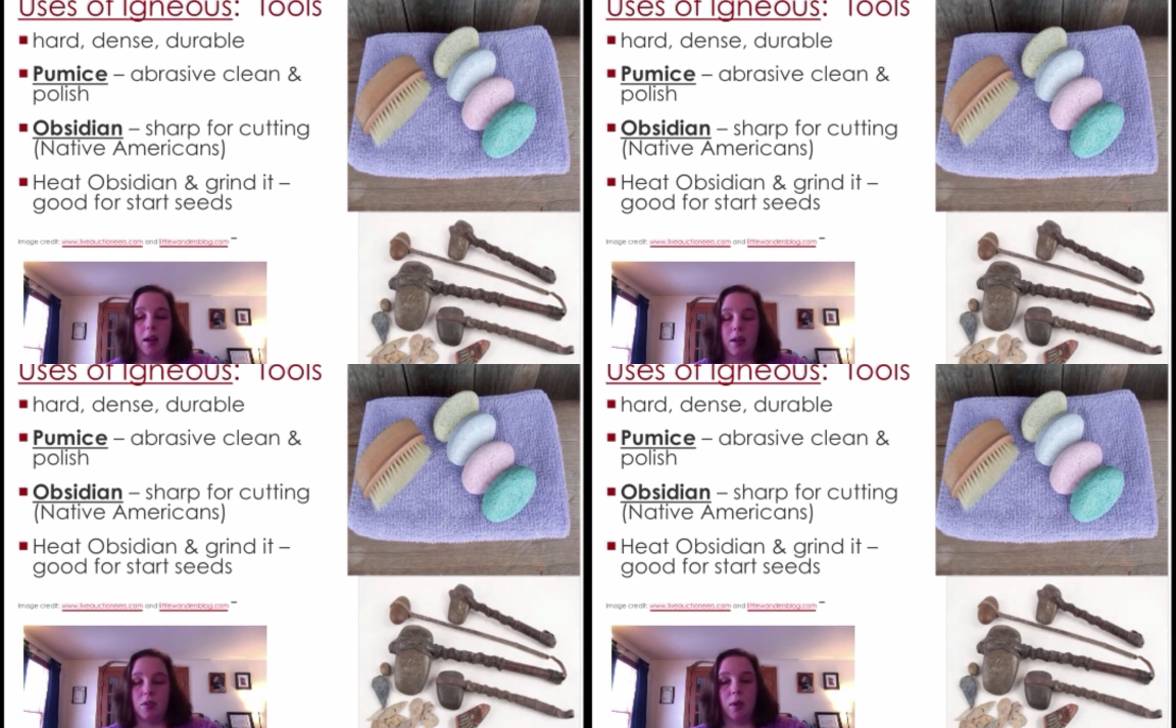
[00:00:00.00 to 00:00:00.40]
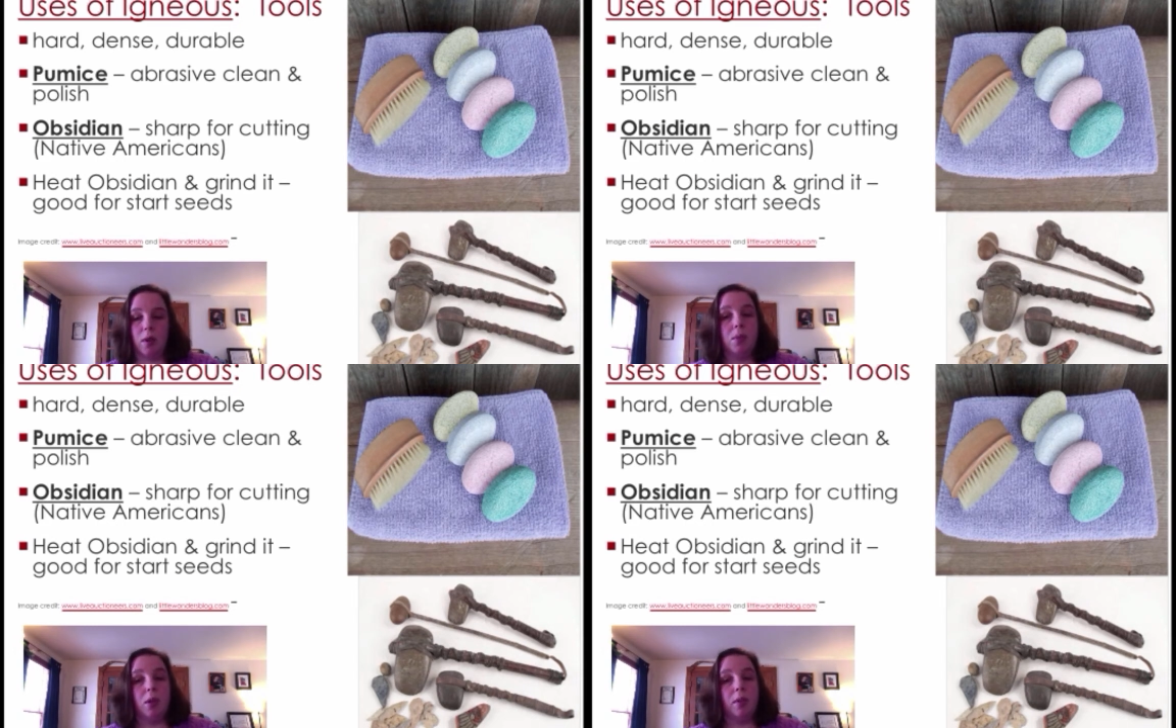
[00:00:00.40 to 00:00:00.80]

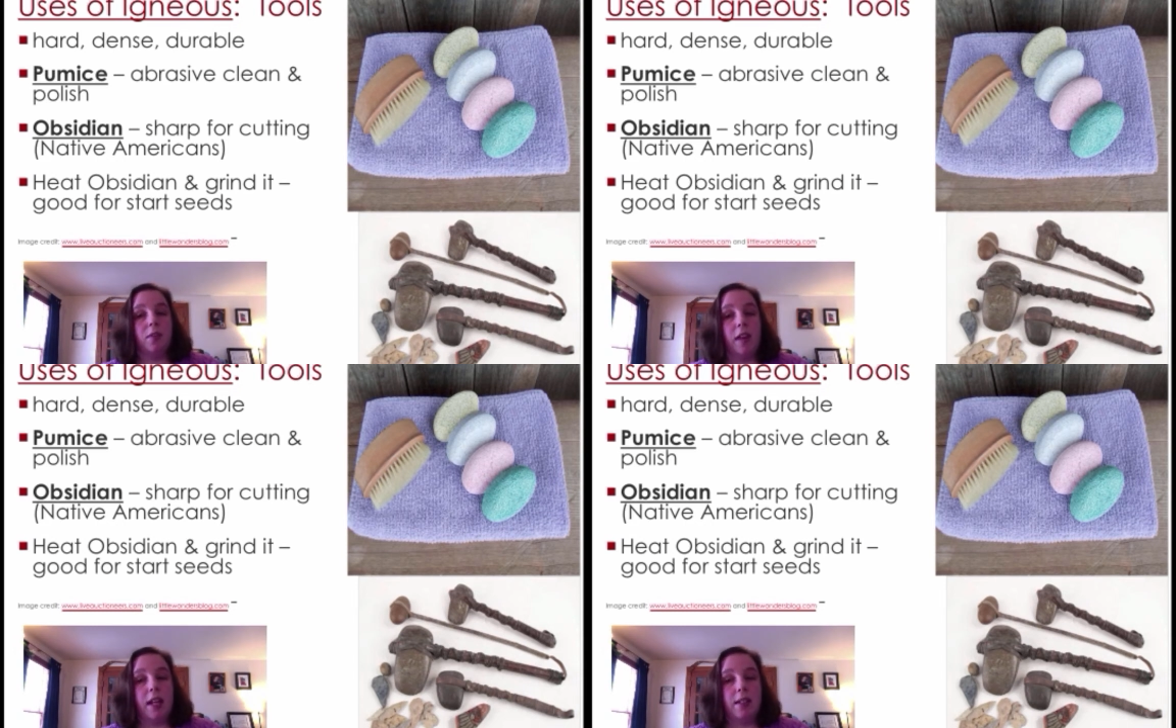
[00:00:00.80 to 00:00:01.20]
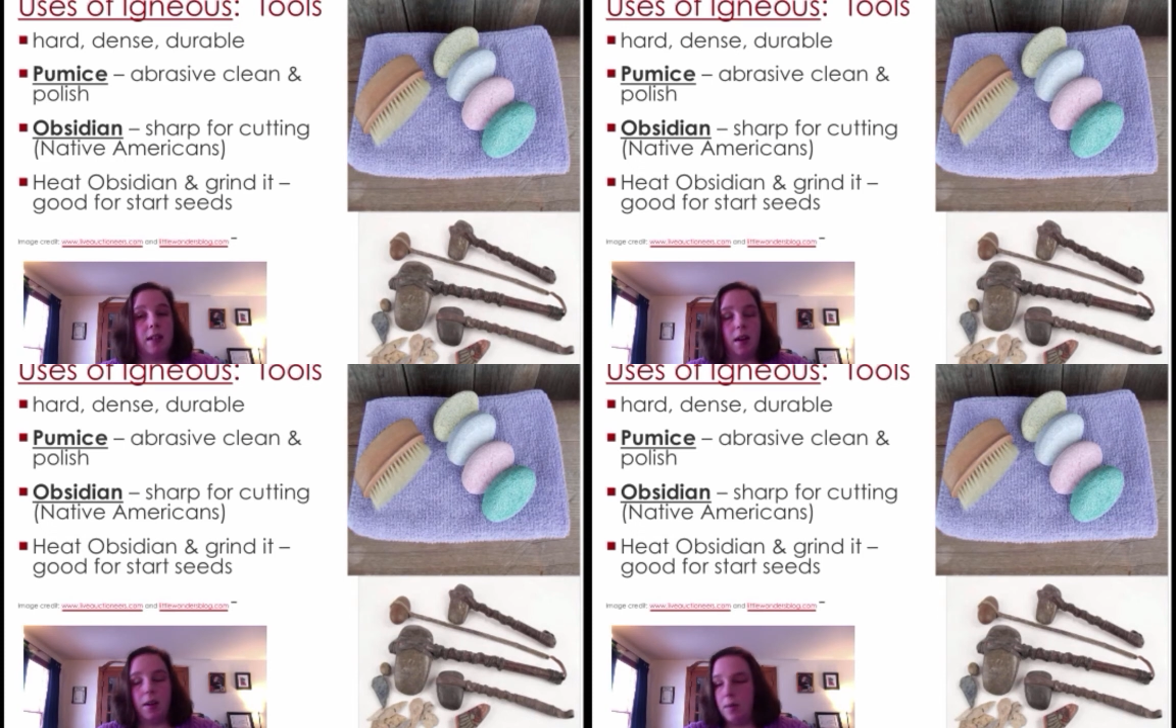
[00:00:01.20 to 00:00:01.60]
scrubbed your feet
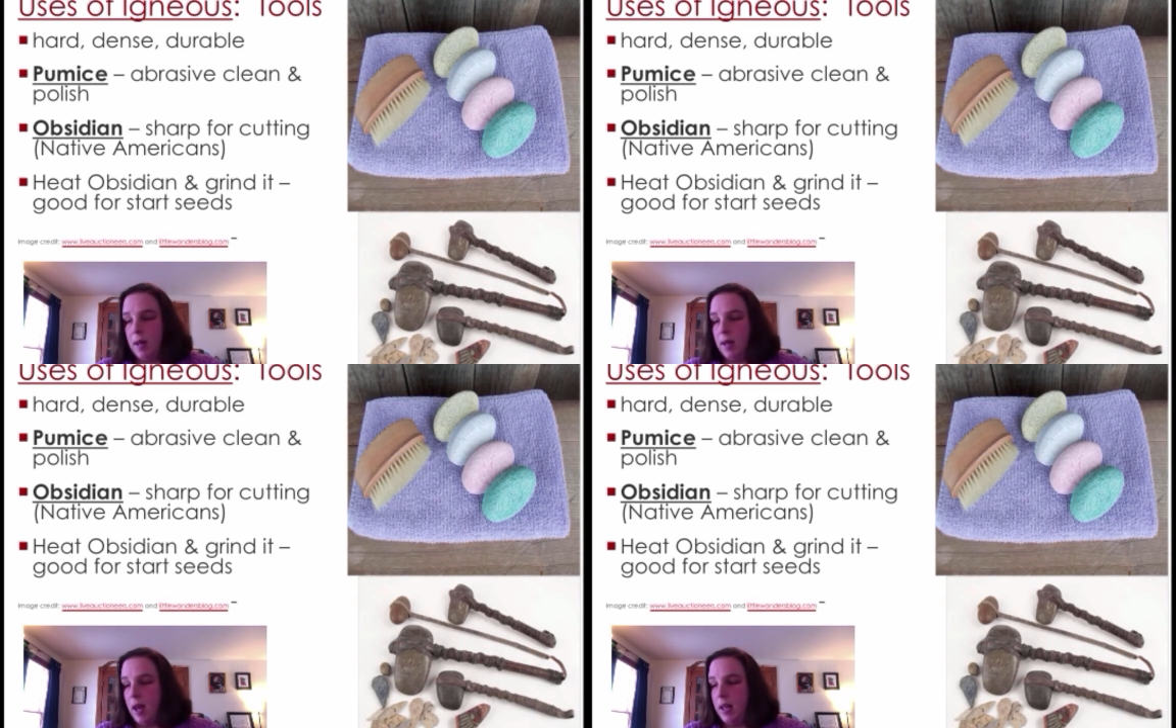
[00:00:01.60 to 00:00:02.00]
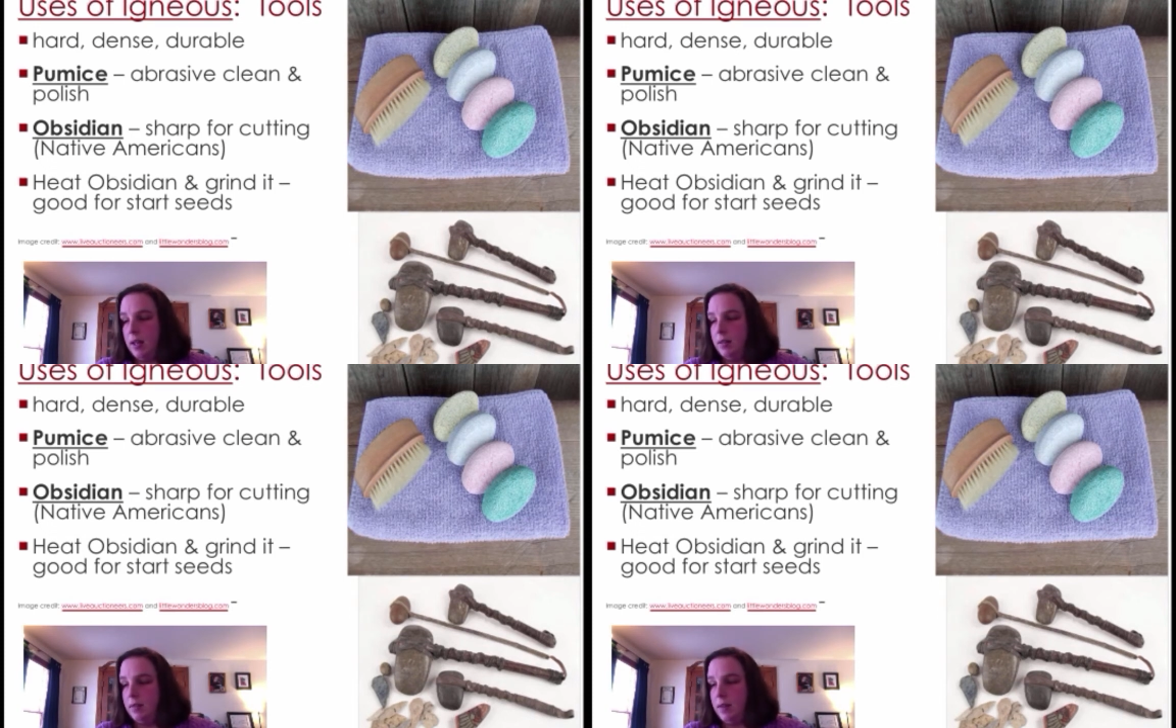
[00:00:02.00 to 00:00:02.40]
with that kind
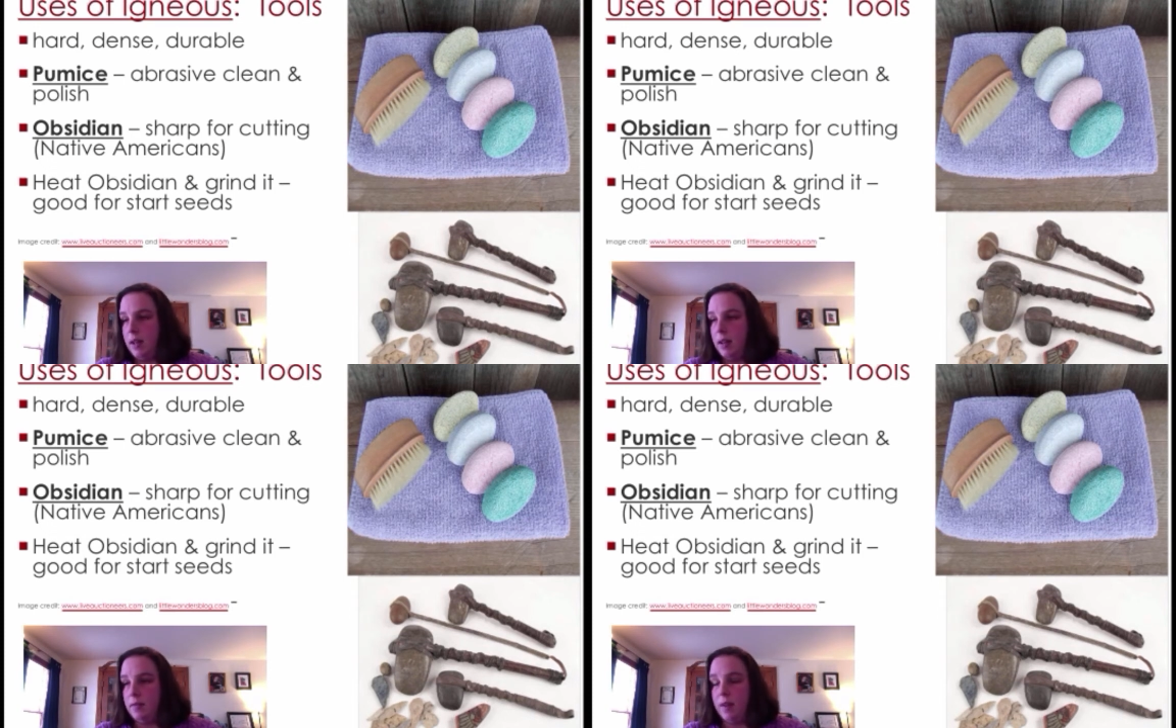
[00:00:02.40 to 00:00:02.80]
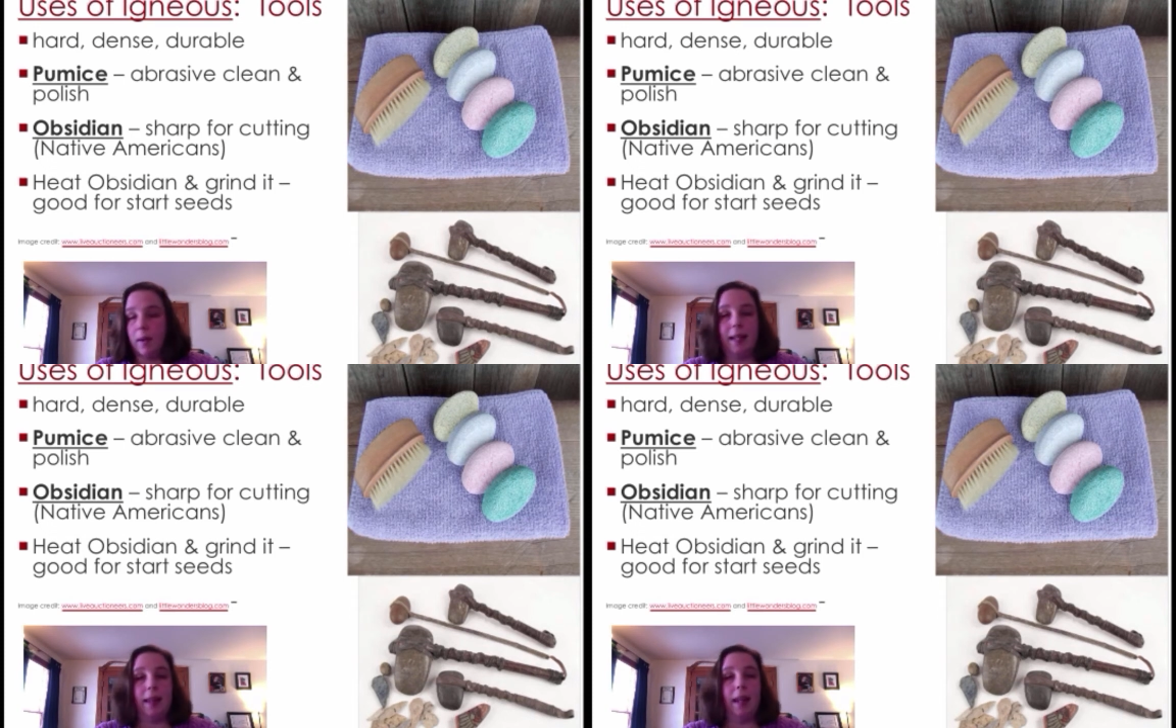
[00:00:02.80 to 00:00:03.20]
of
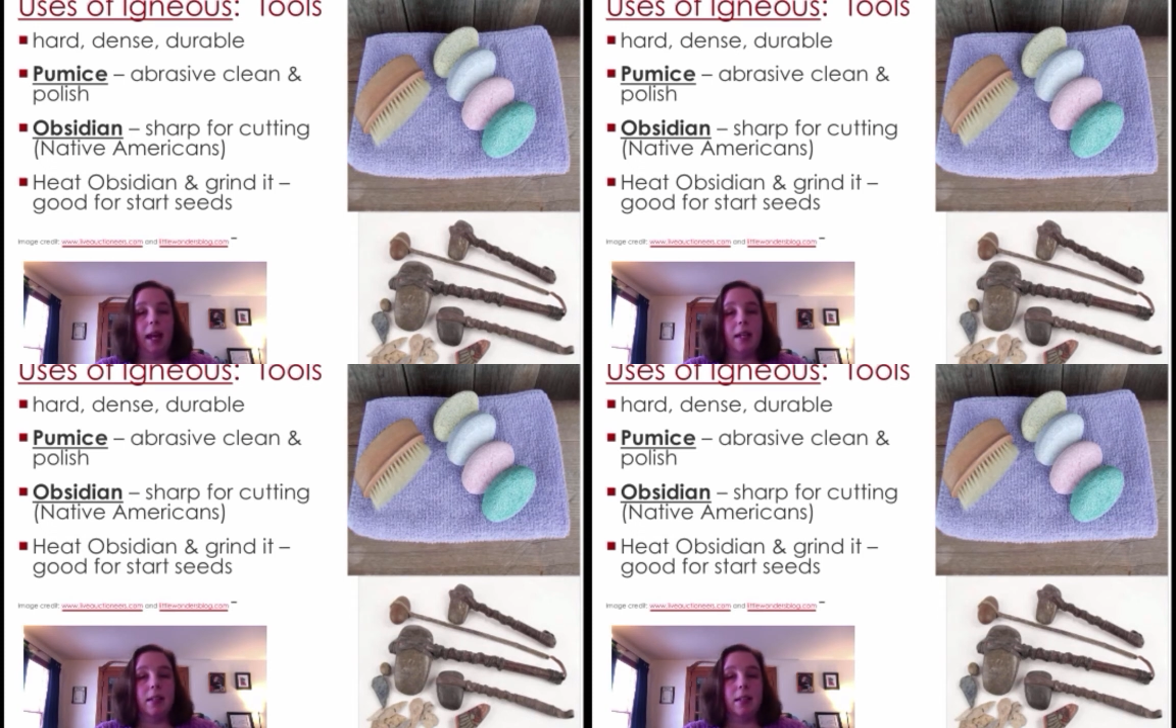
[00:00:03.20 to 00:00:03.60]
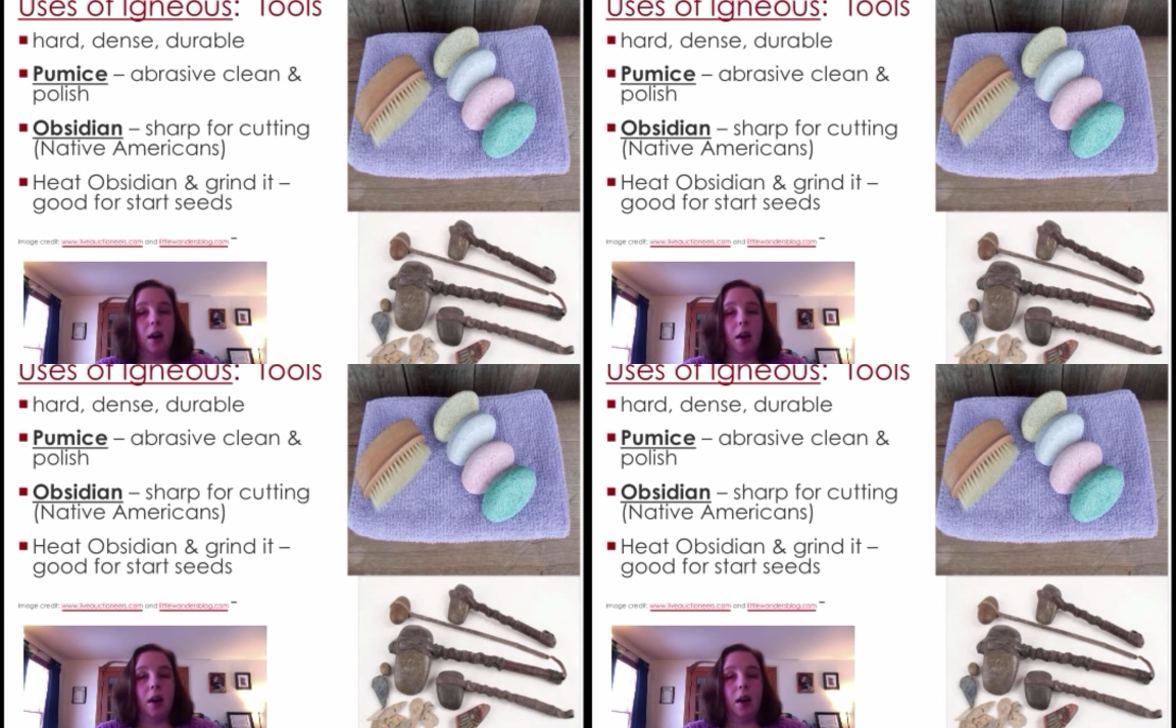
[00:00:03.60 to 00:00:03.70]
very light,